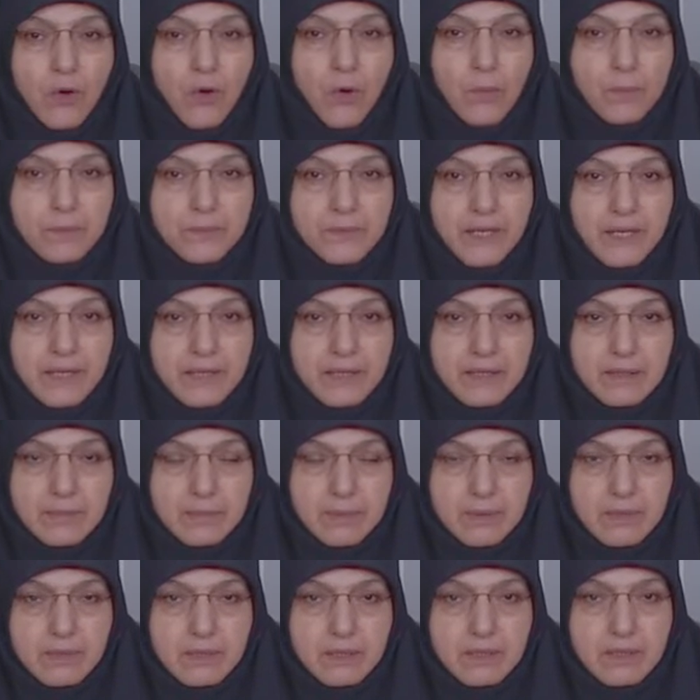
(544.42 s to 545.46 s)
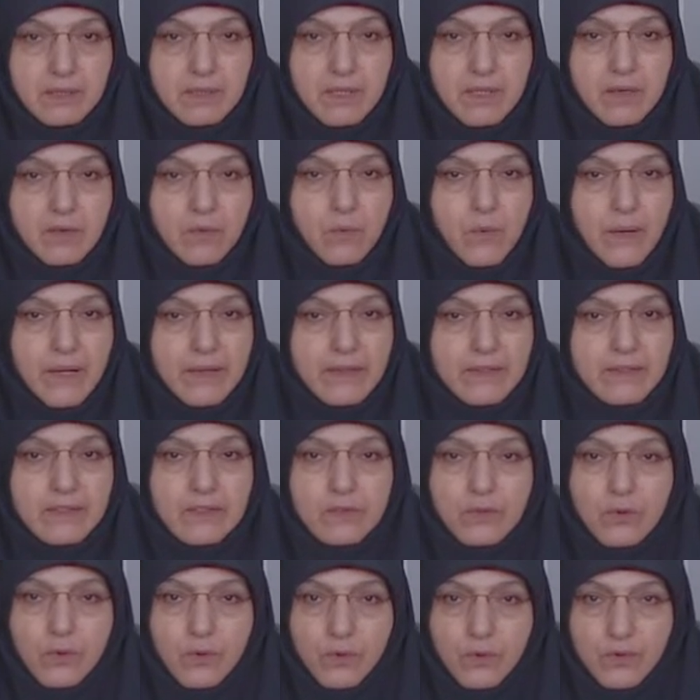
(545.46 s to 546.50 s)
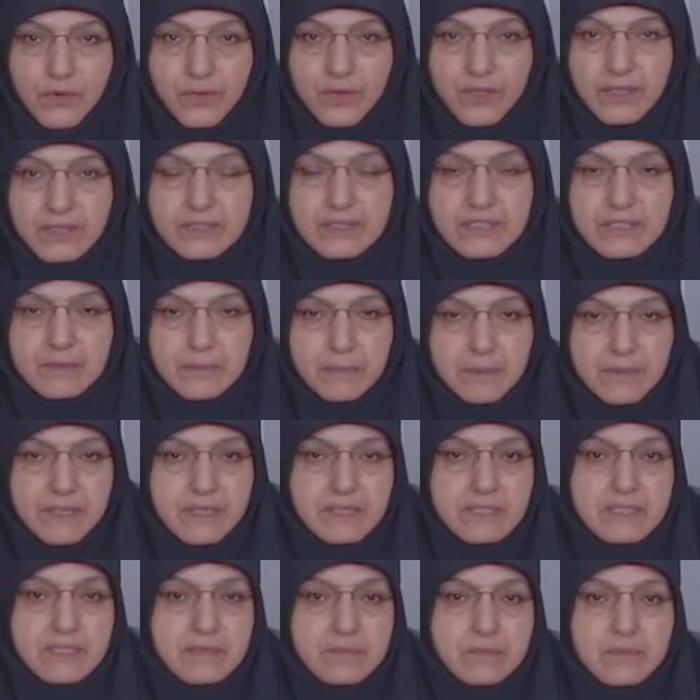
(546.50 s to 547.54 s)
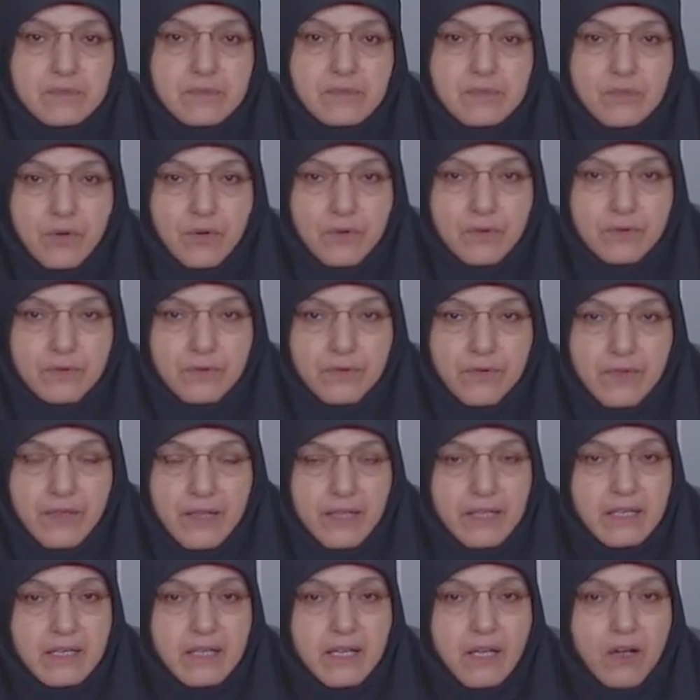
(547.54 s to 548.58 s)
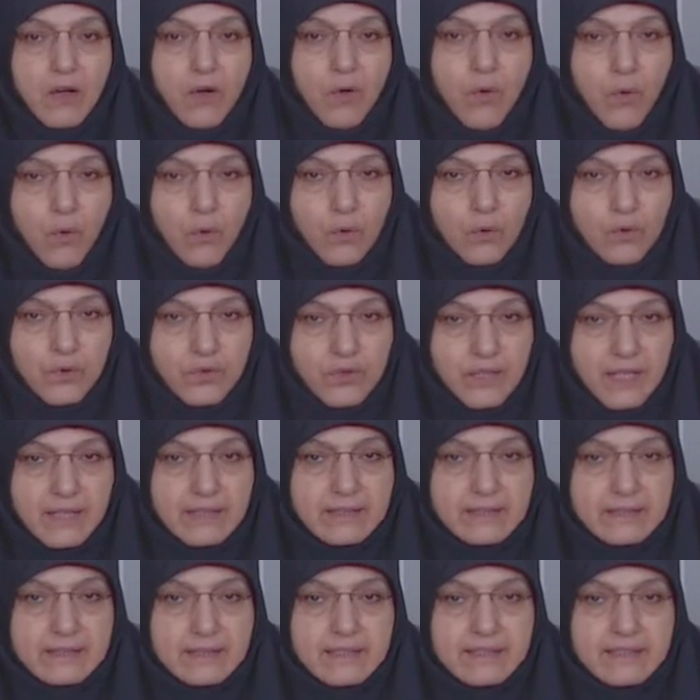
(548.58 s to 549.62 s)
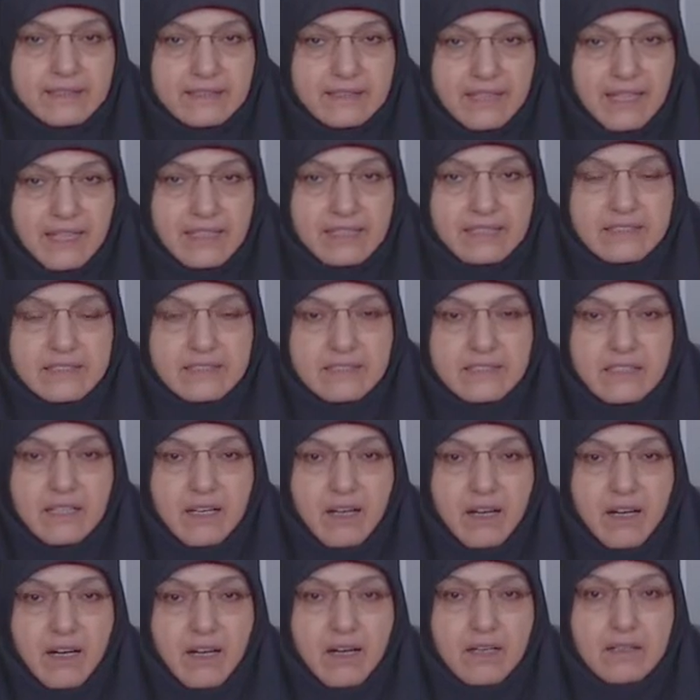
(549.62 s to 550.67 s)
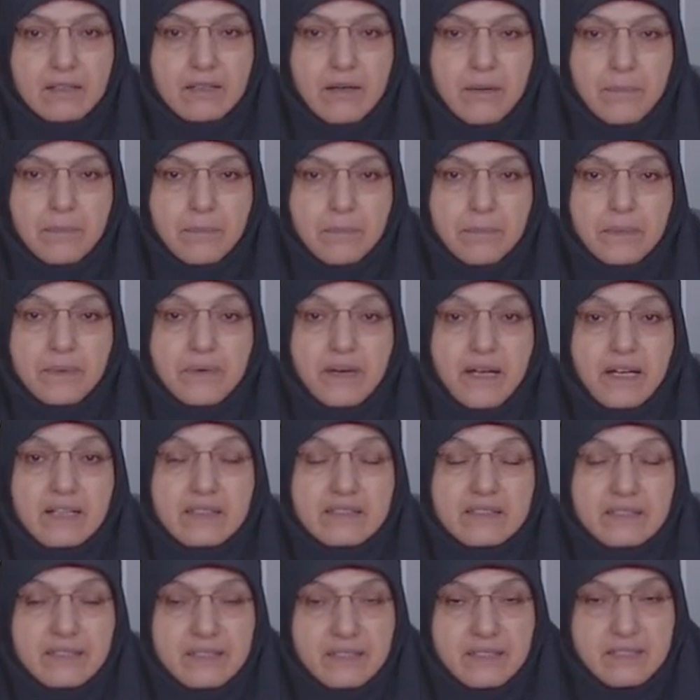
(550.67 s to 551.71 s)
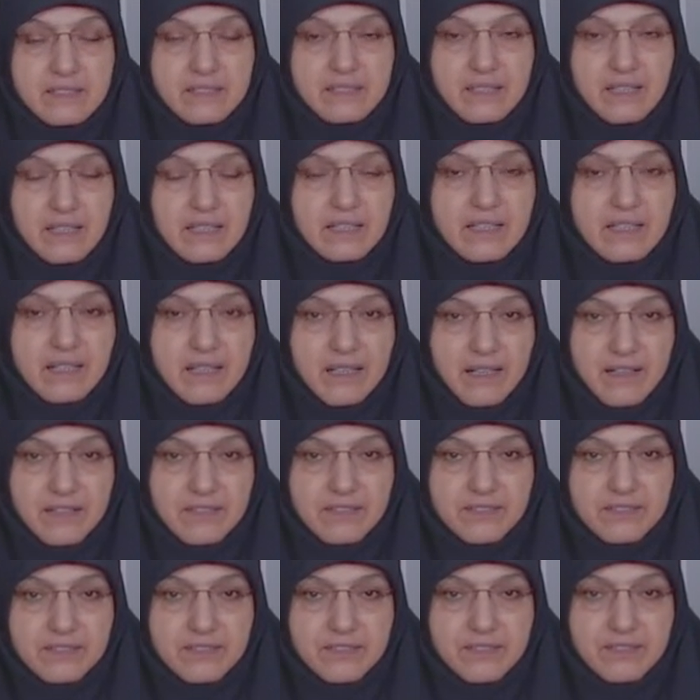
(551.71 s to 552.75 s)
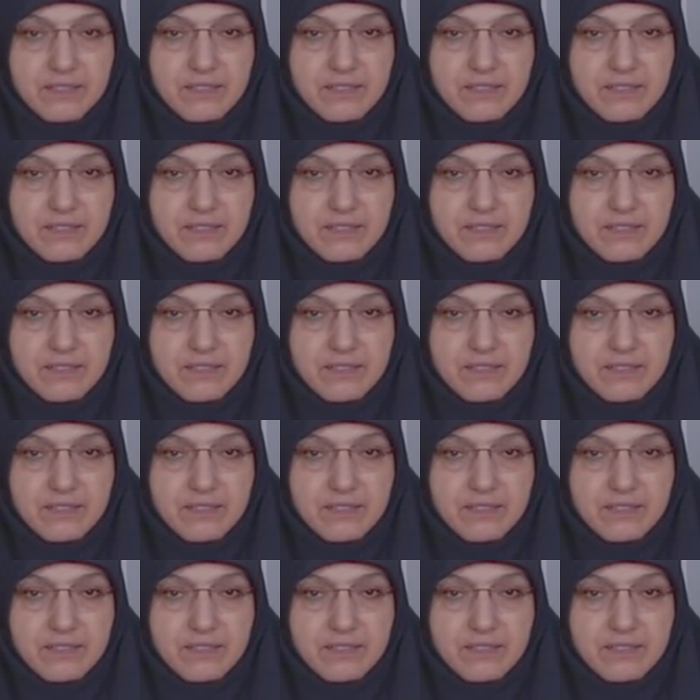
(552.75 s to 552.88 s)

obtainable when the authentic principles of the authentic deity are practiced in life.